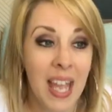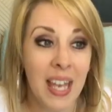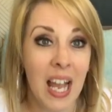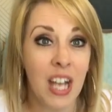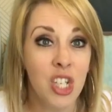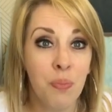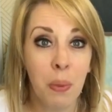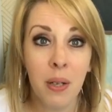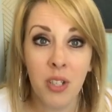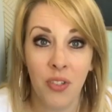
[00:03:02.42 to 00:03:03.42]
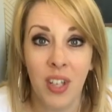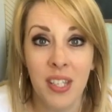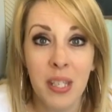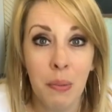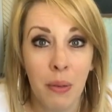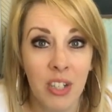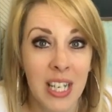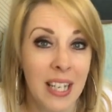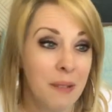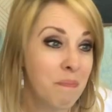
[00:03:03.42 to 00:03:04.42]
and I just pretty much fell asleep every
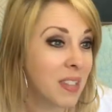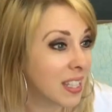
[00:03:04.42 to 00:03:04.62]
day.